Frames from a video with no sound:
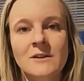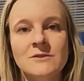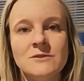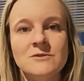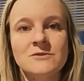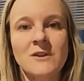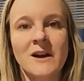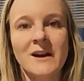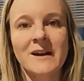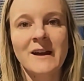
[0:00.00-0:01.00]
to
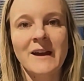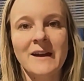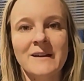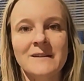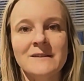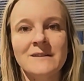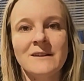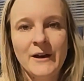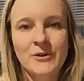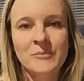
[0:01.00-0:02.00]
try and
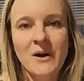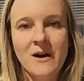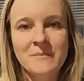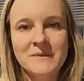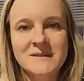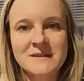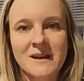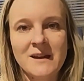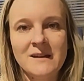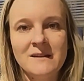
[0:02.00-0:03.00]
help
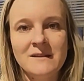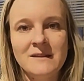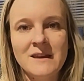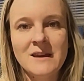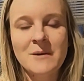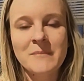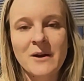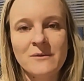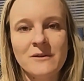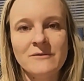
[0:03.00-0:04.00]
compensate the
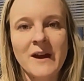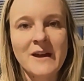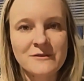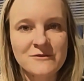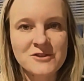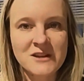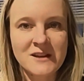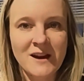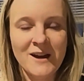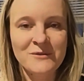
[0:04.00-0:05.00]
amount of
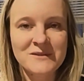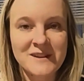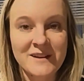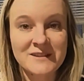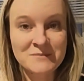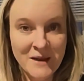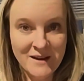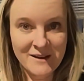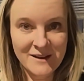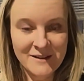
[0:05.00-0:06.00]
energy I was
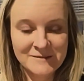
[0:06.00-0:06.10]
expending.